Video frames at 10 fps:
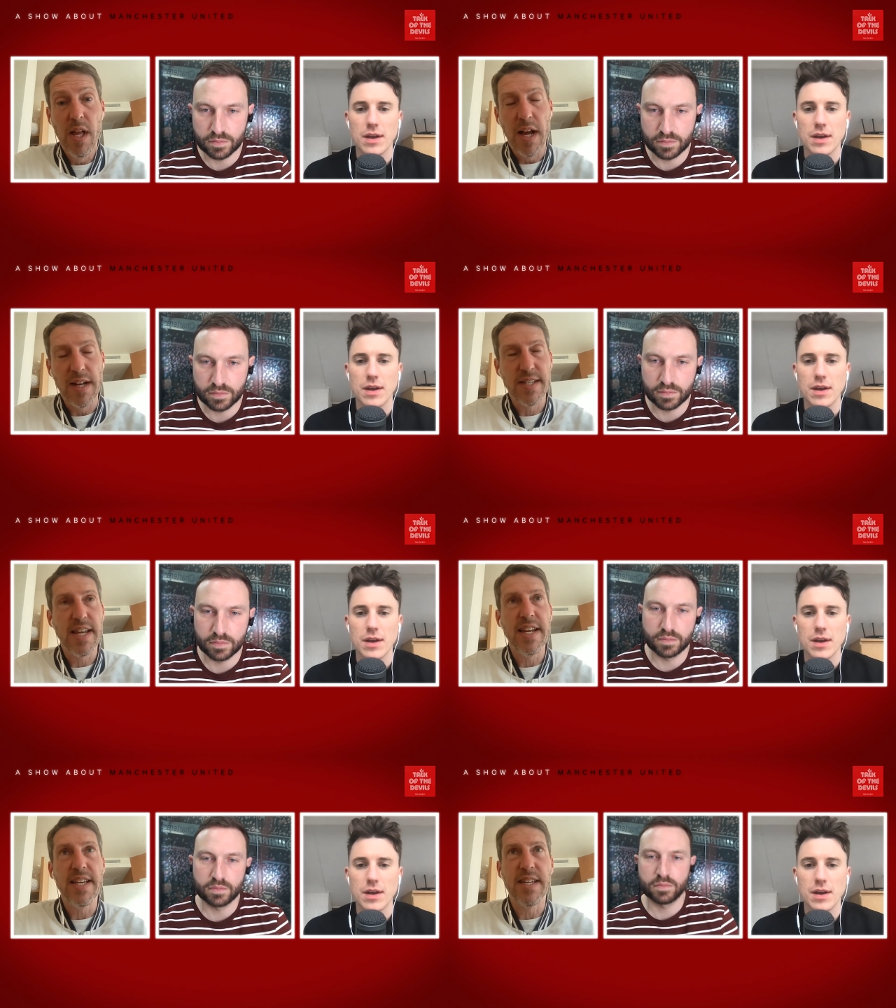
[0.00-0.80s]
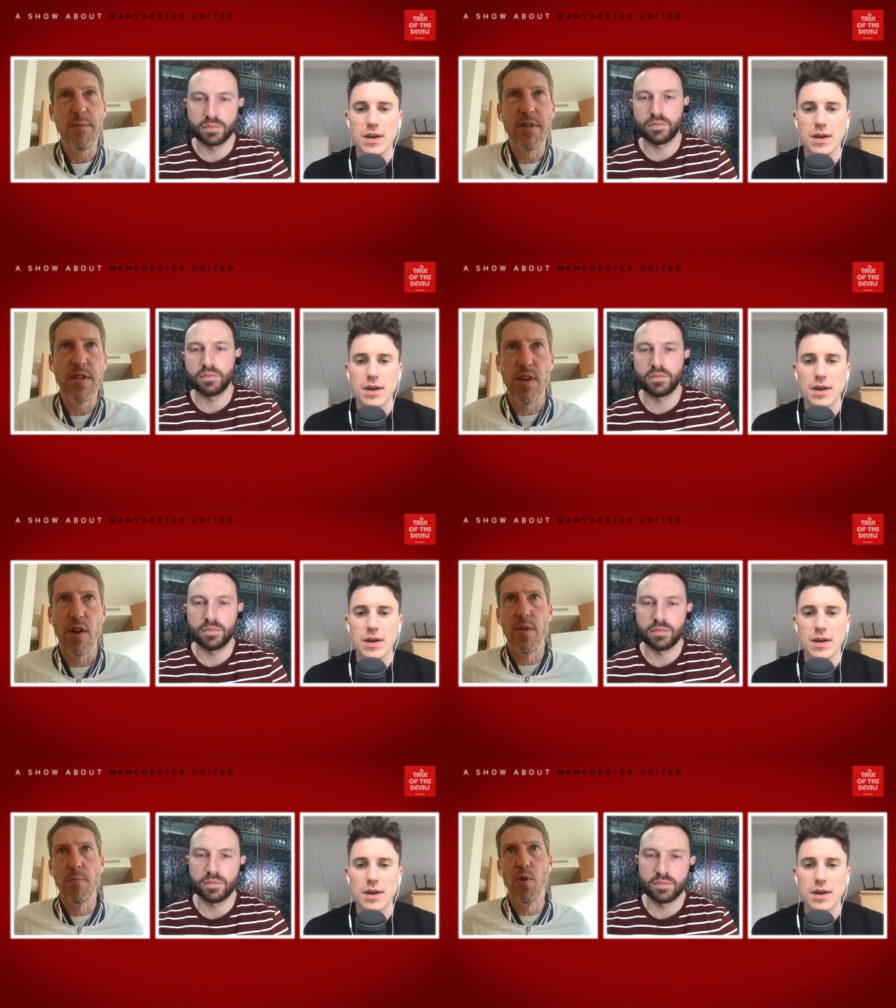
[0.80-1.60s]
Speaker 1: And I see these images
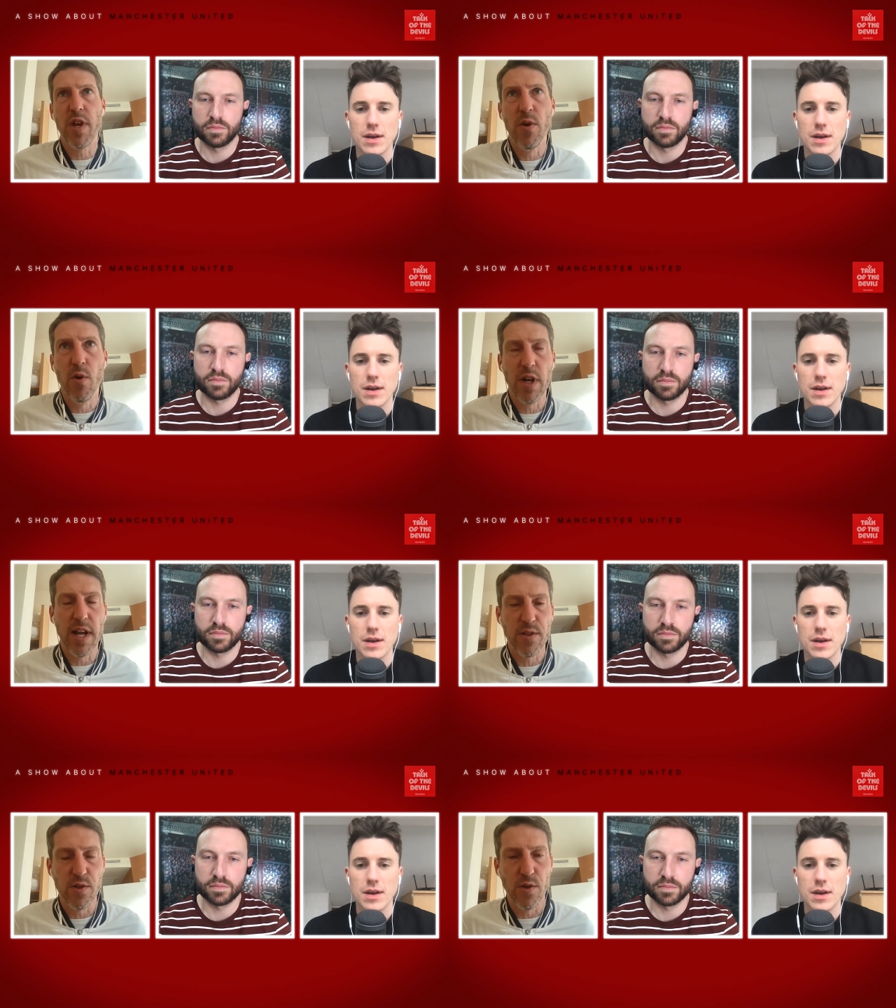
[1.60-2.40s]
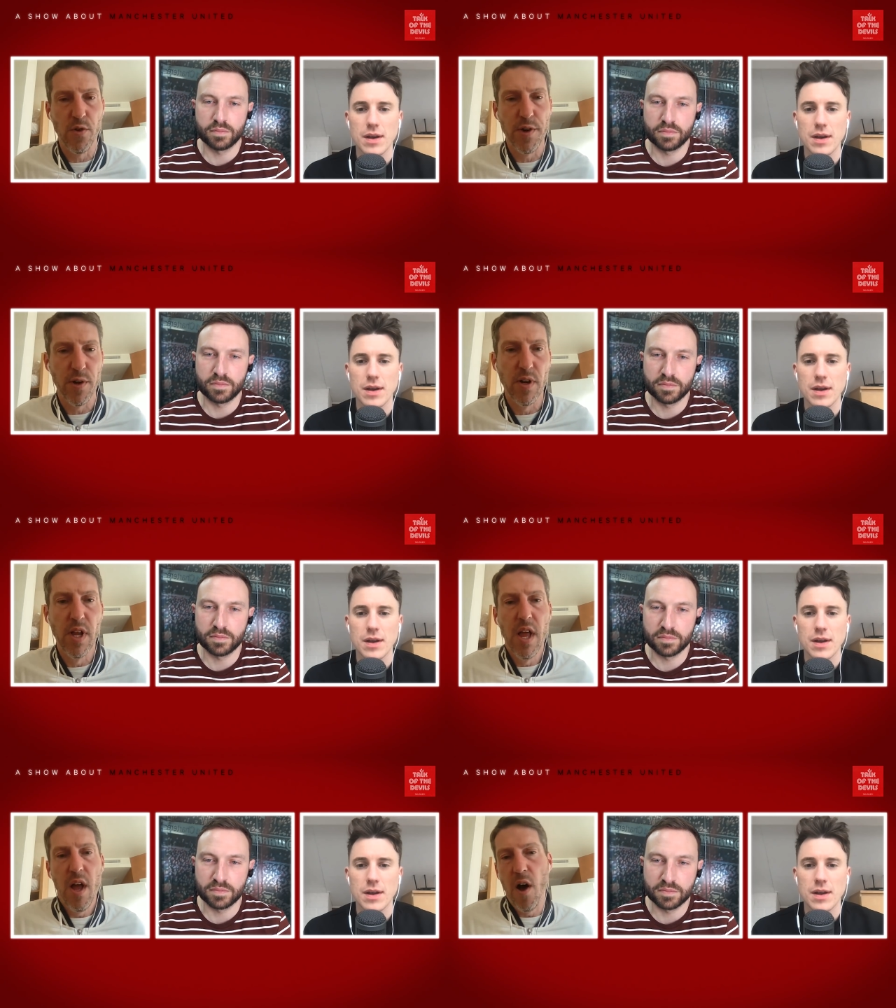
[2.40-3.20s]
of him looking all gladiatorial
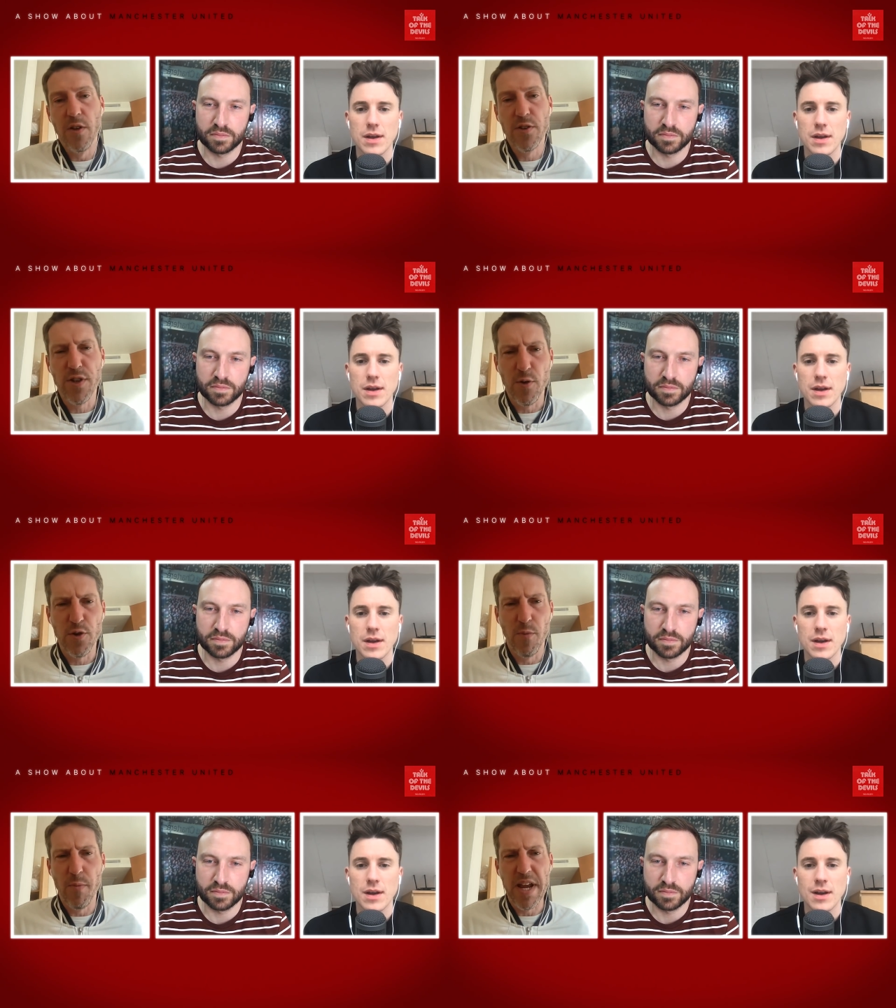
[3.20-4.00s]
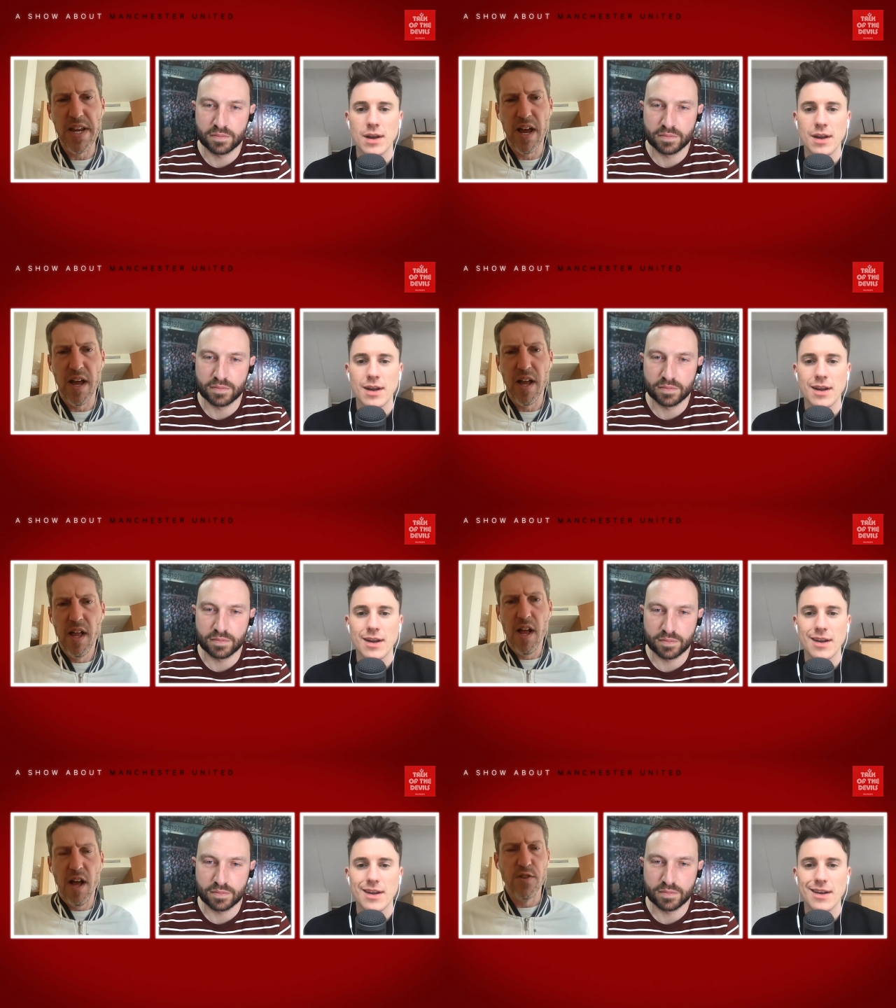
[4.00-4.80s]
on social media
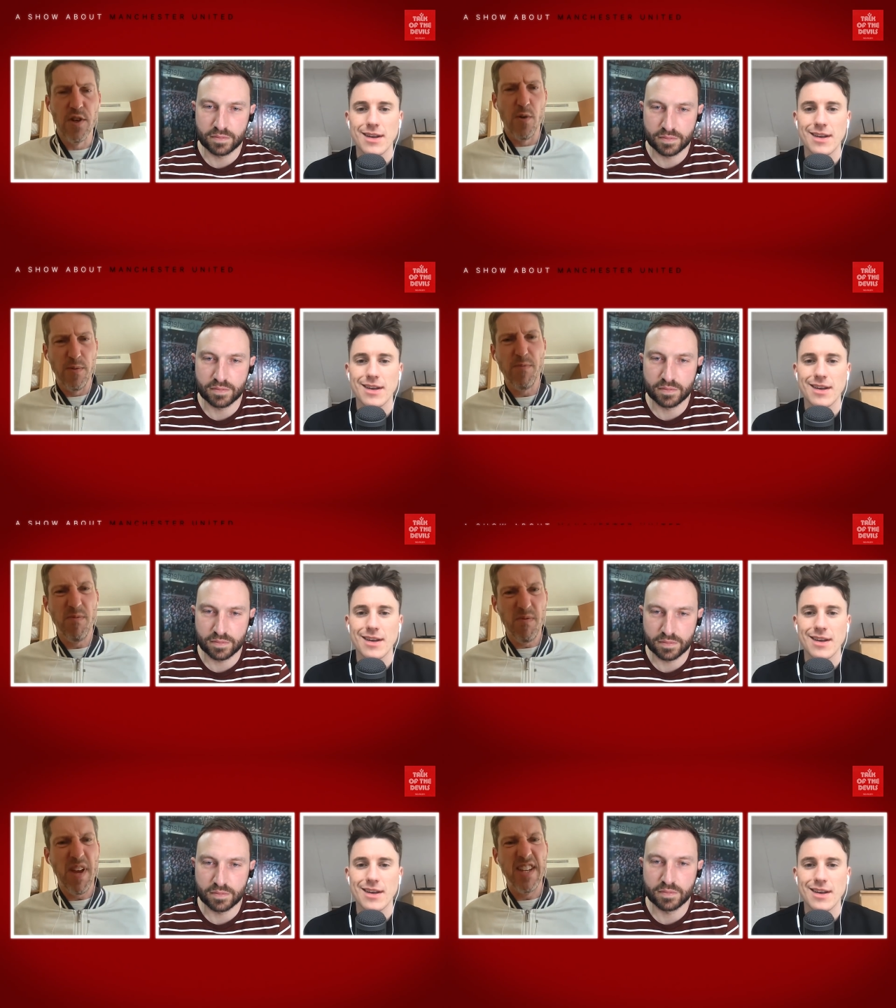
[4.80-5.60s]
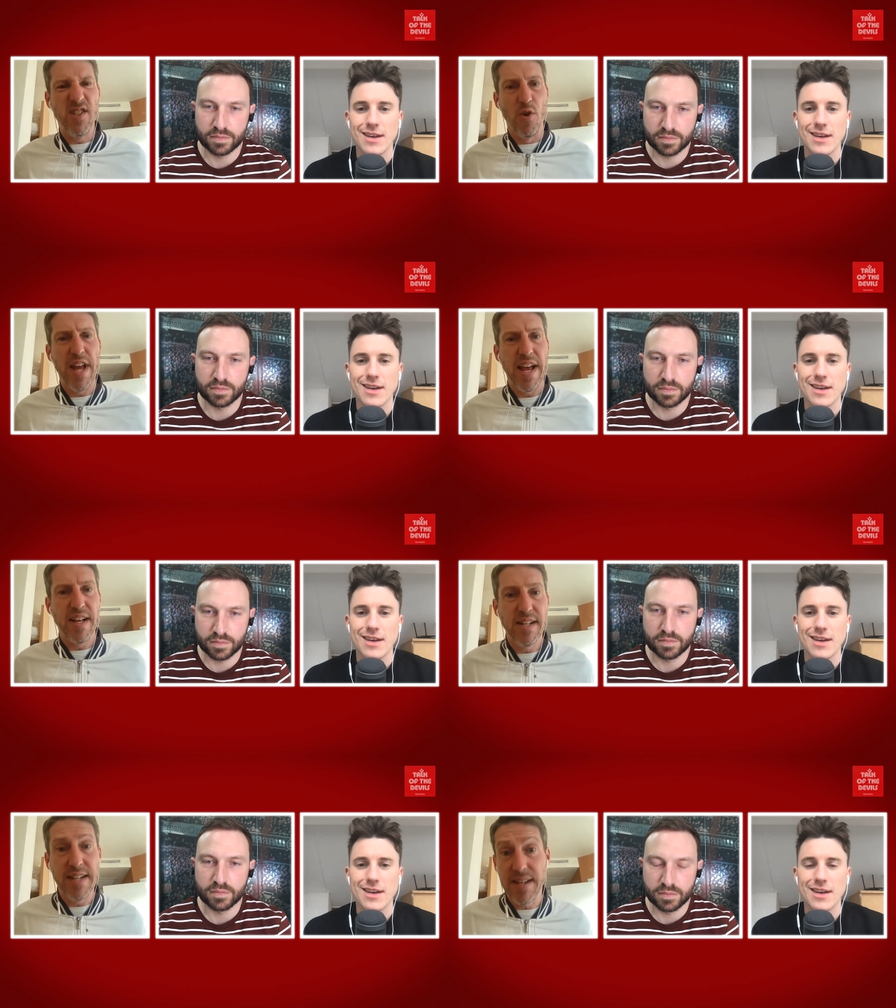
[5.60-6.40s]
as though he's done
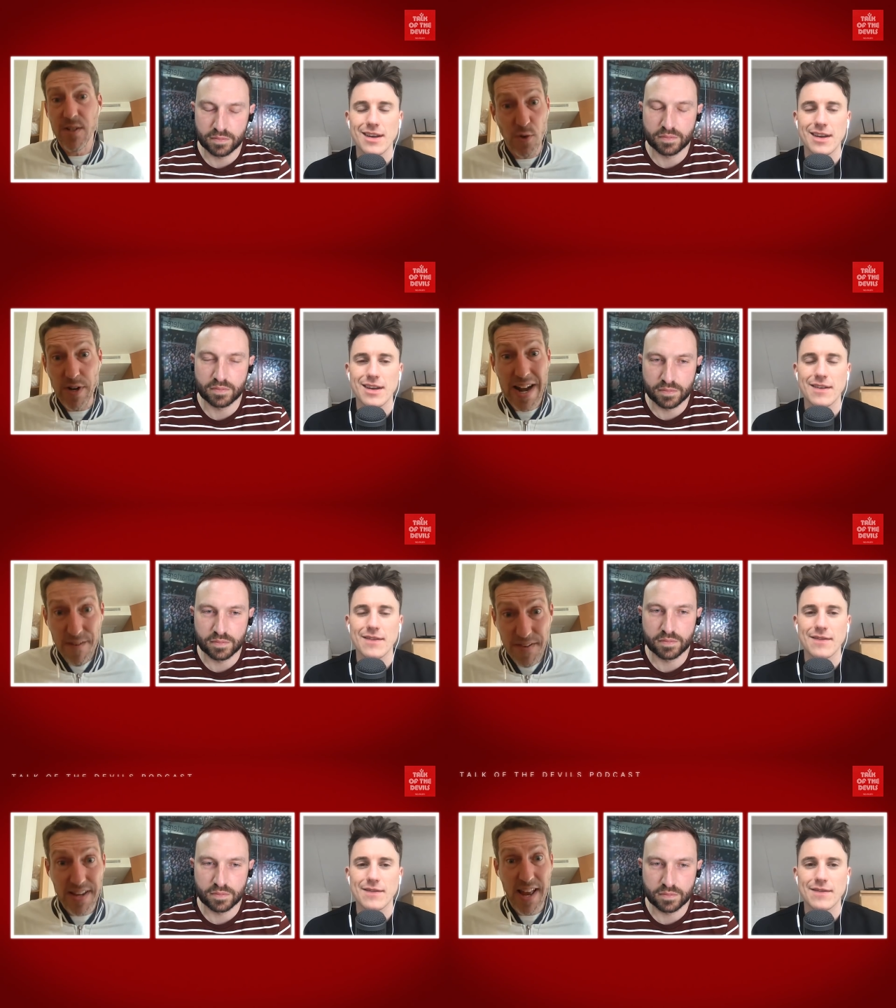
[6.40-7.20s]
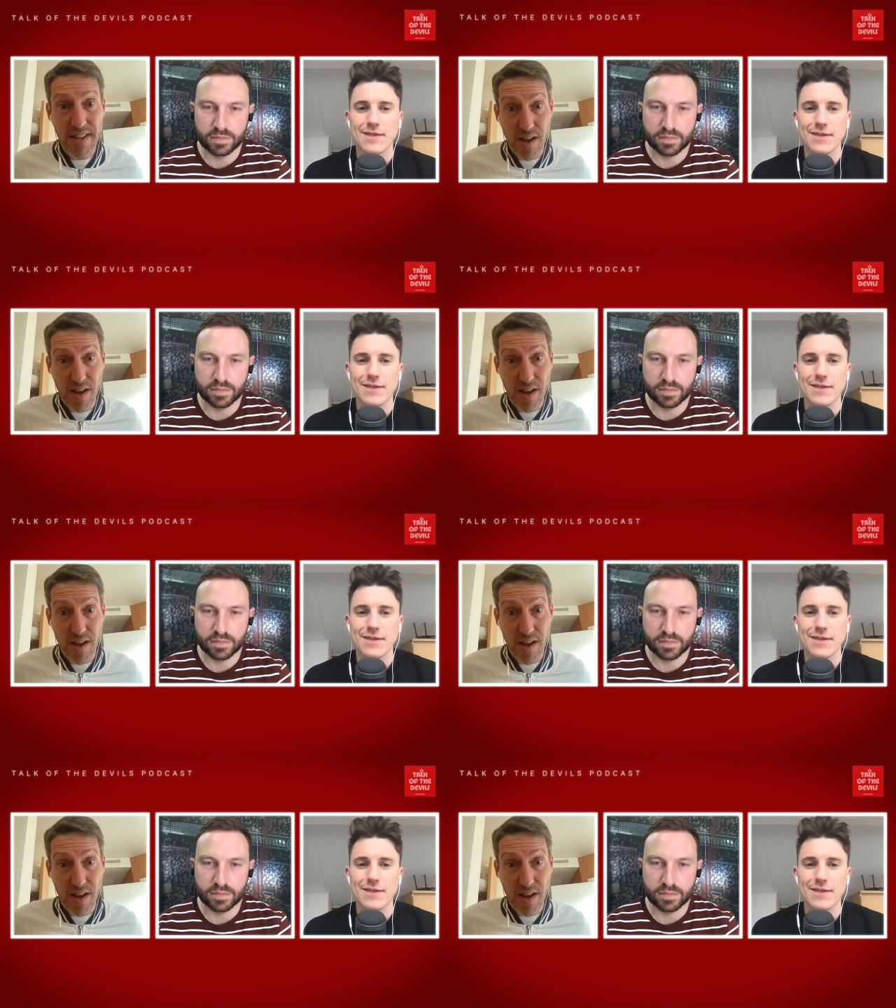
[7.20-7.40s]
it and he hasn't done anything yet.